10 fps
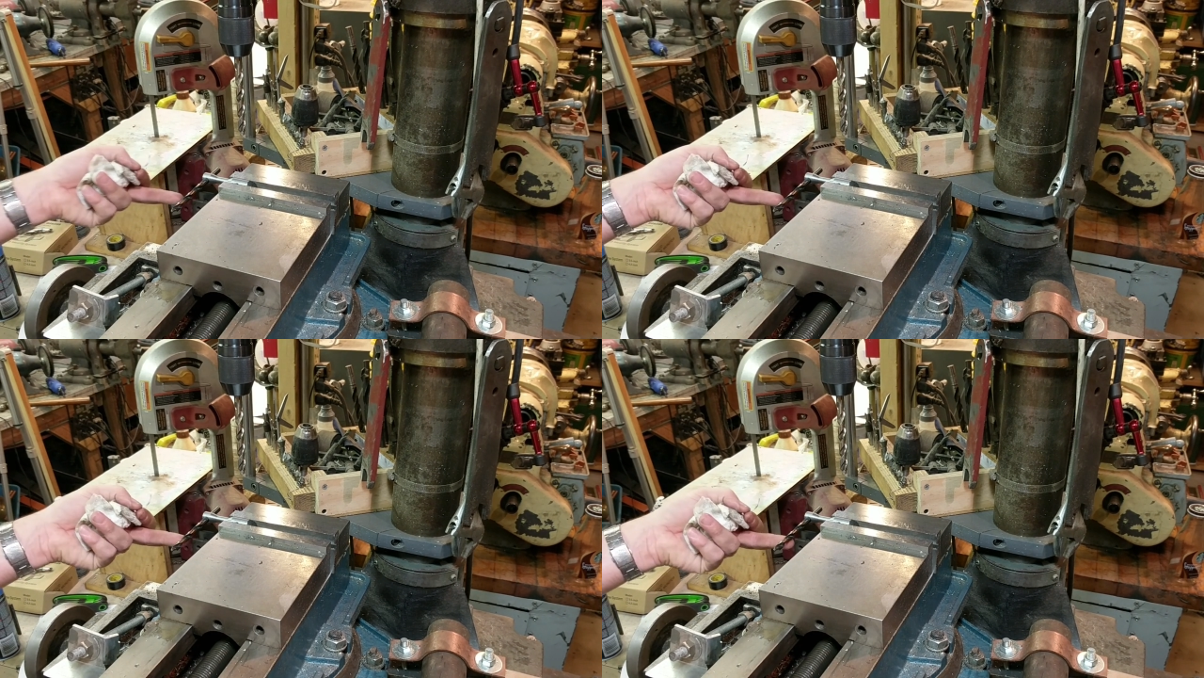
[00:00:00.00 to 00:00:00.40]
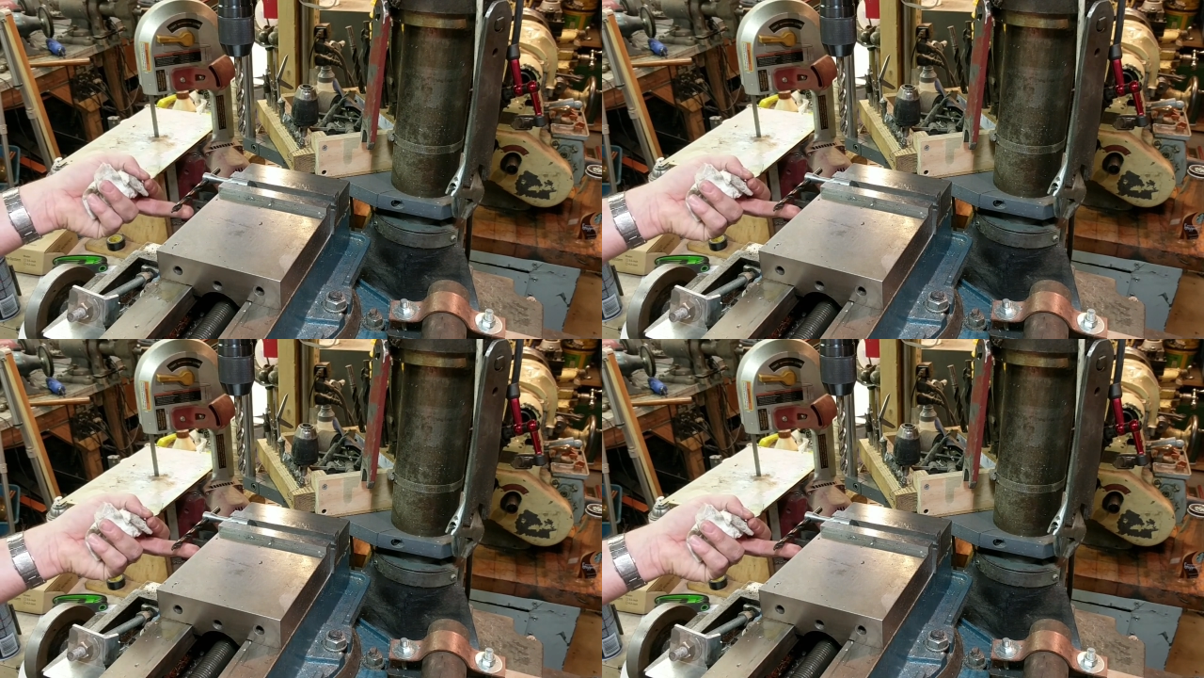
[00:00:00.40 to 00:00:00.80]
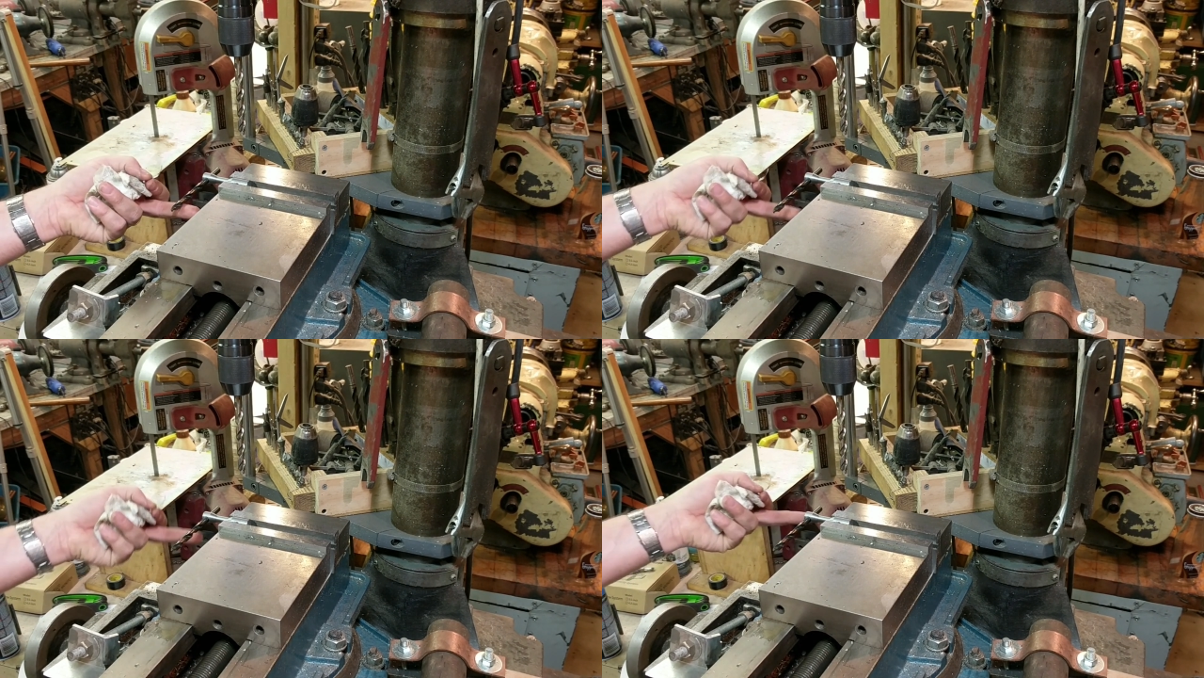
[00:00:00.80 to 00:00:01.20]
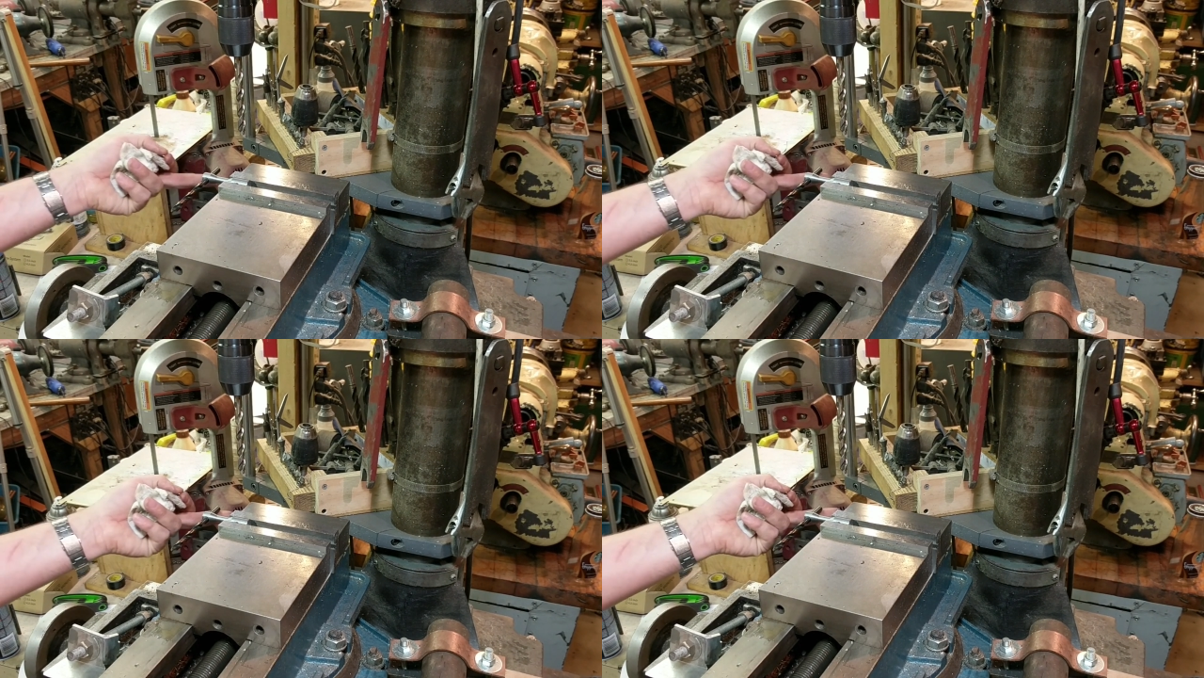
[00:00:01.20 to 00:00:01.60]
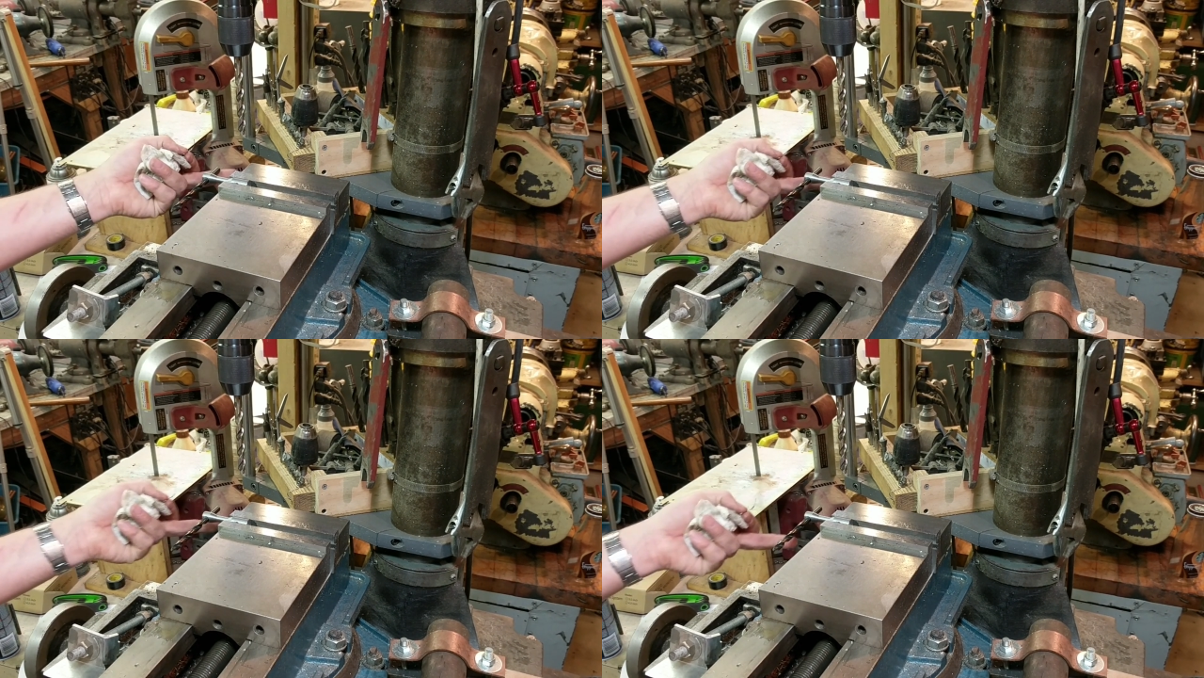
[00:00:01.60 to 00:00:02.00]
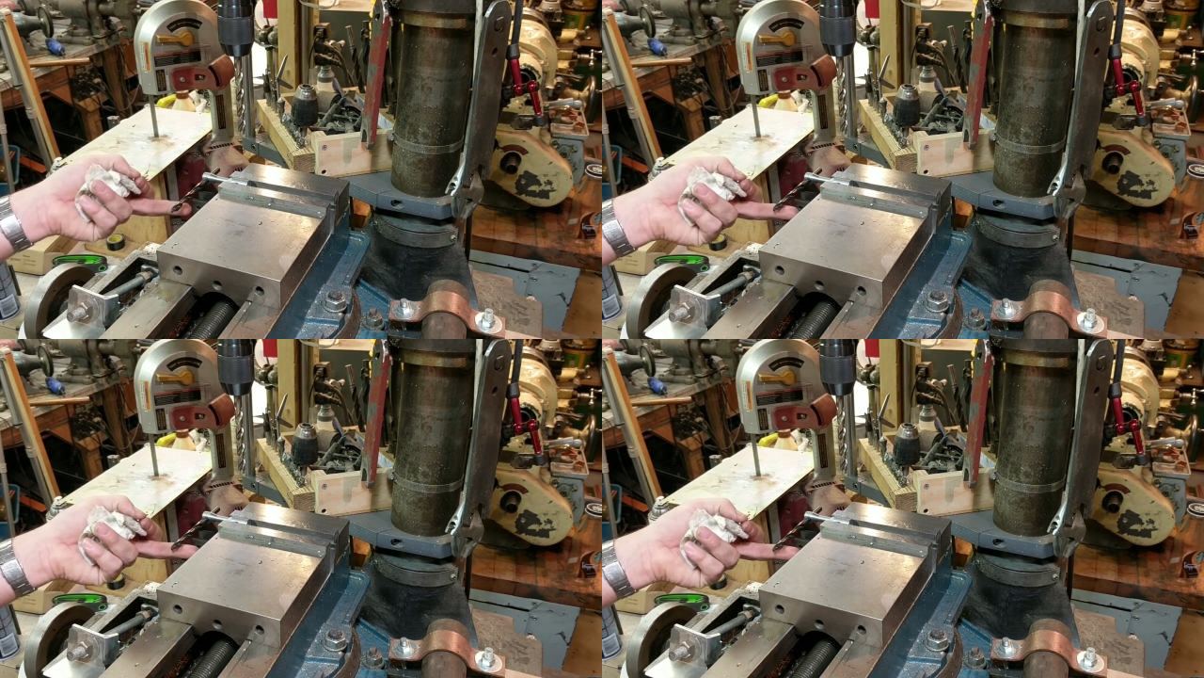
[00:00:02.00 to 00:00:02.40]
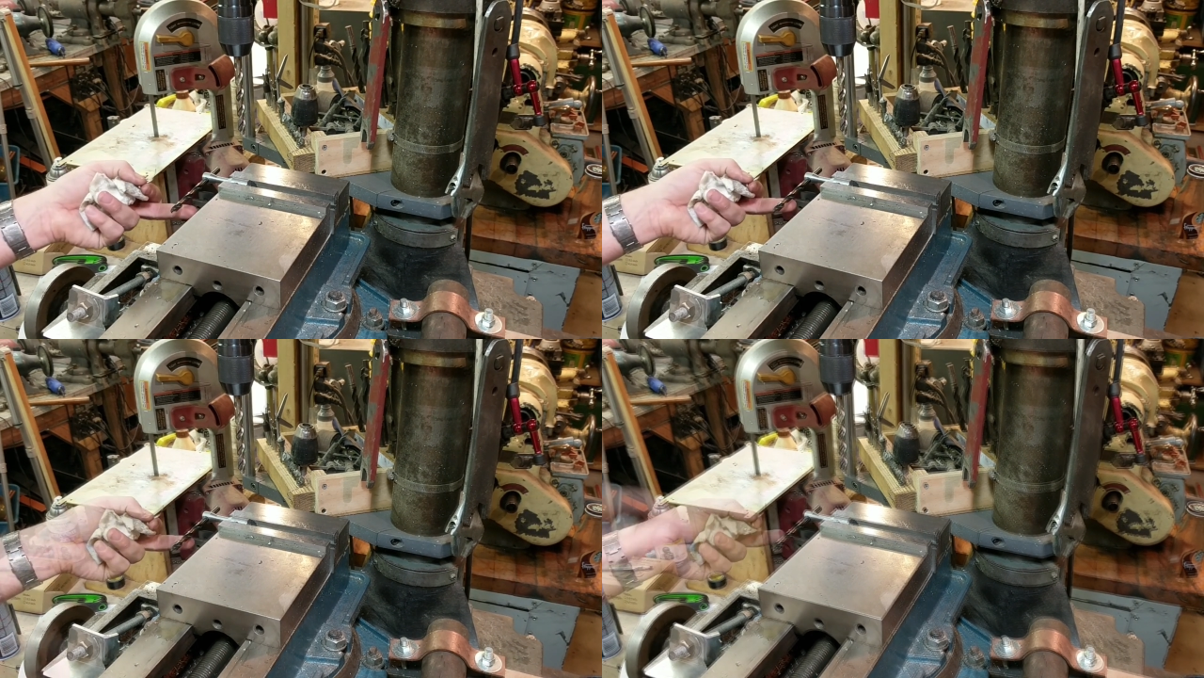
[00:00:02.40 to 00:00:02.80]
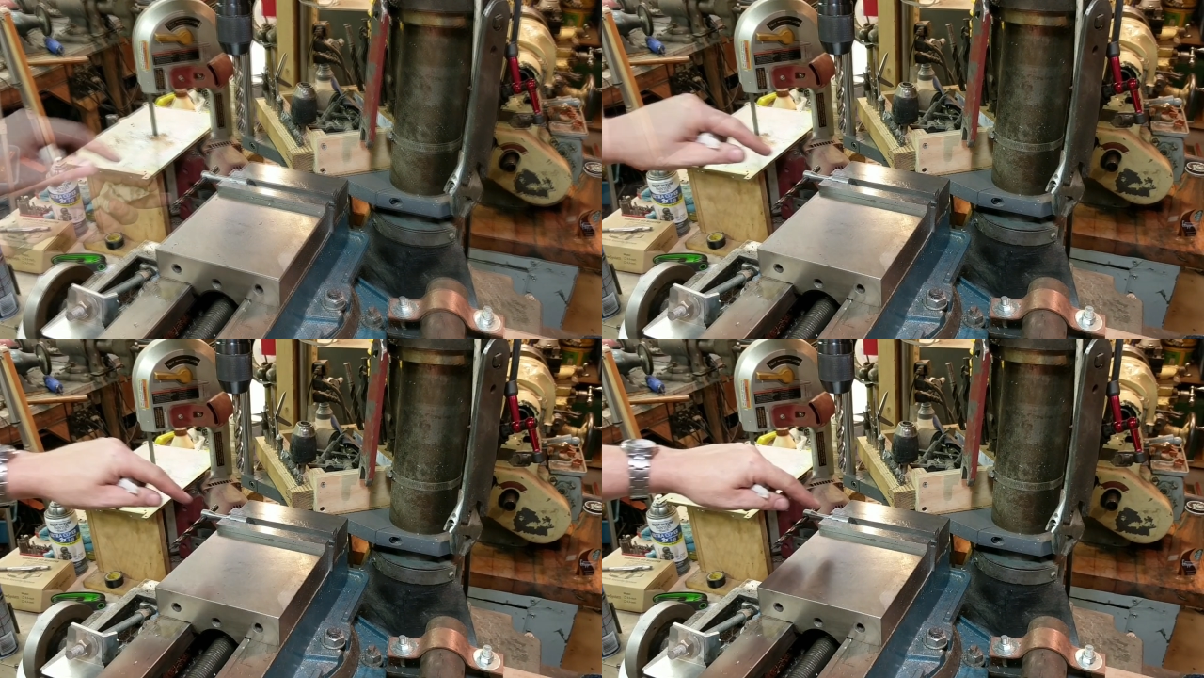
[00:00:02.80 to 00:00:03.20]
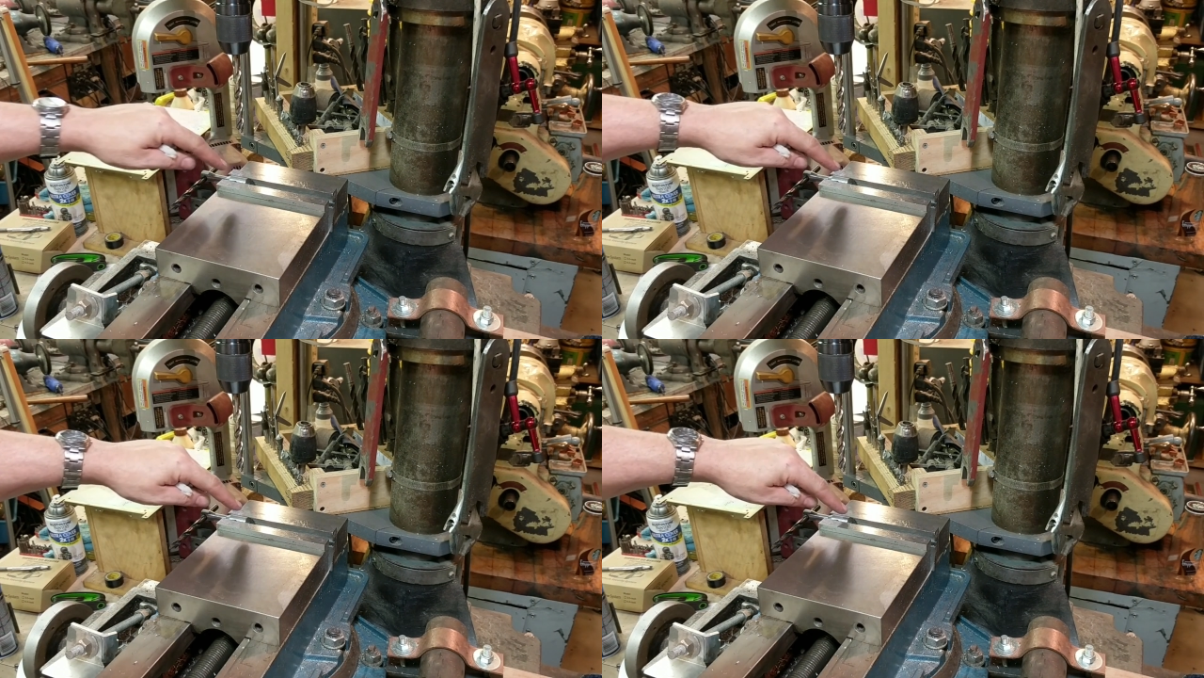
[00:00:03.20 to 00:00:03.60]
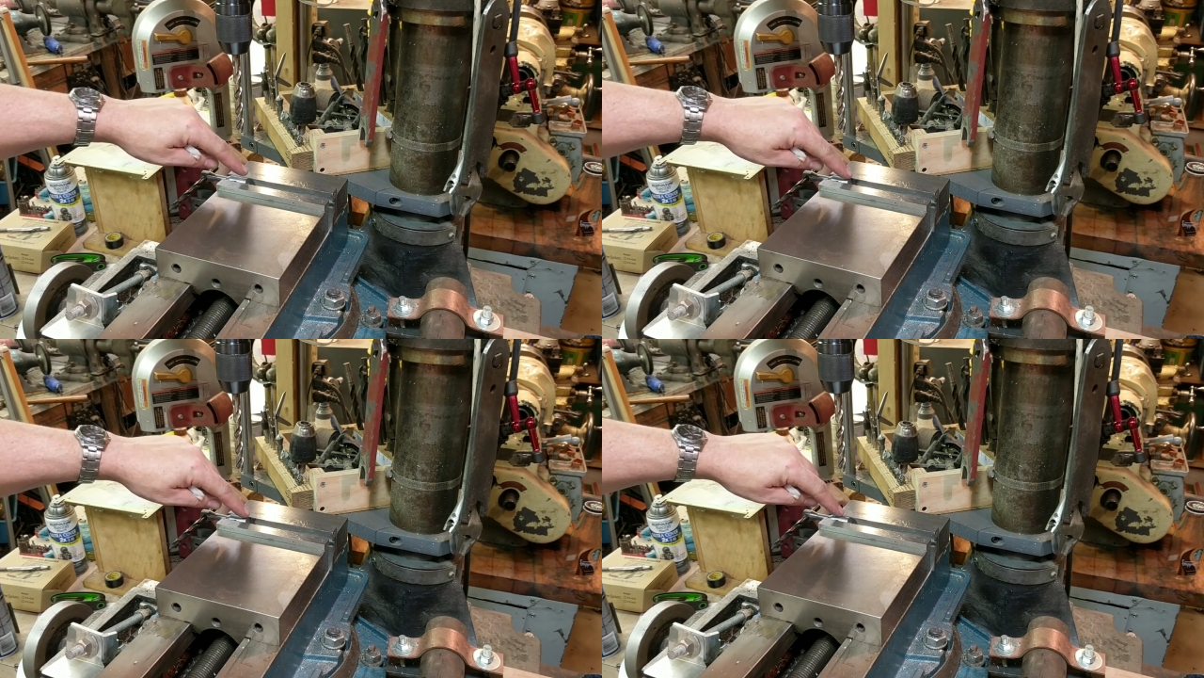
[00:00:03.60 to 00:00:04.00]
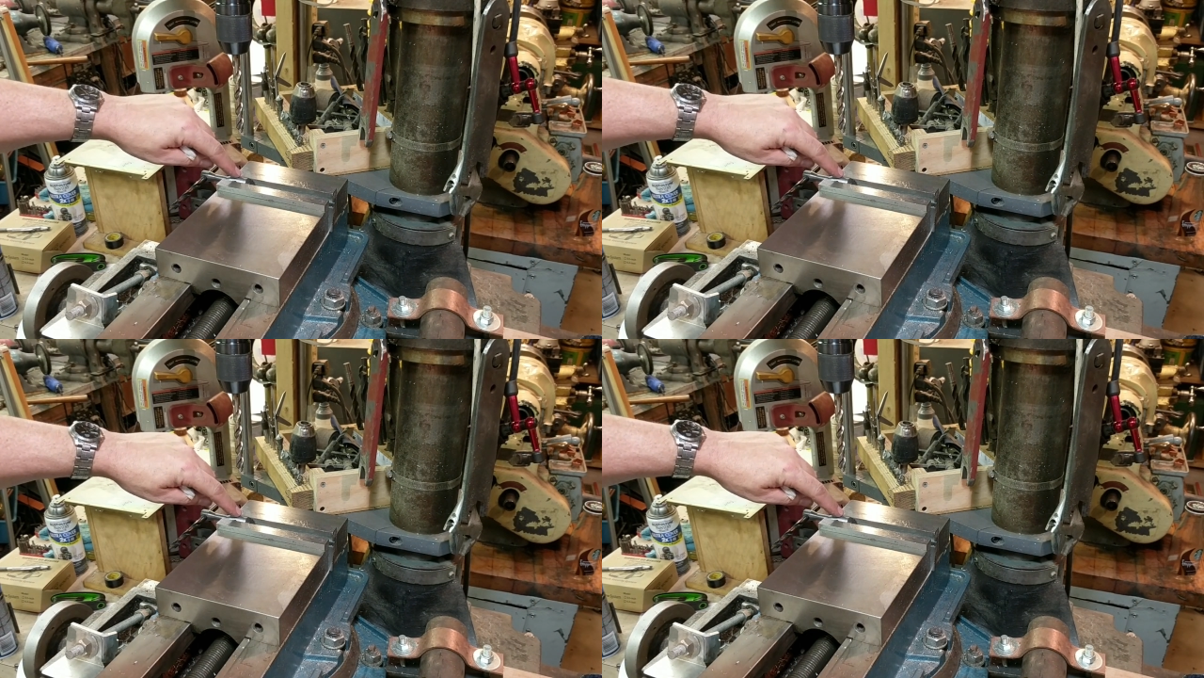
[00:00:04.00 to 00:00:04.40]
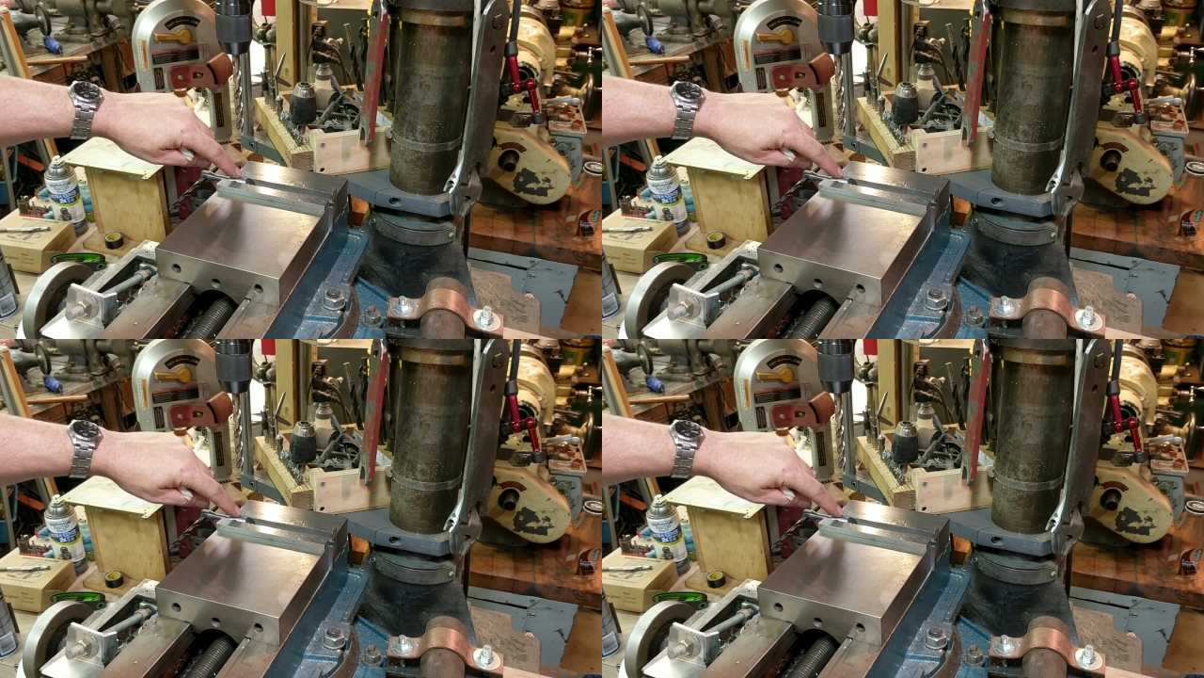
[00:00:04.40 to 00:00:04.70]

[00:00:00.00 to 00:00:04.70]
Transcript: (no speaker visible)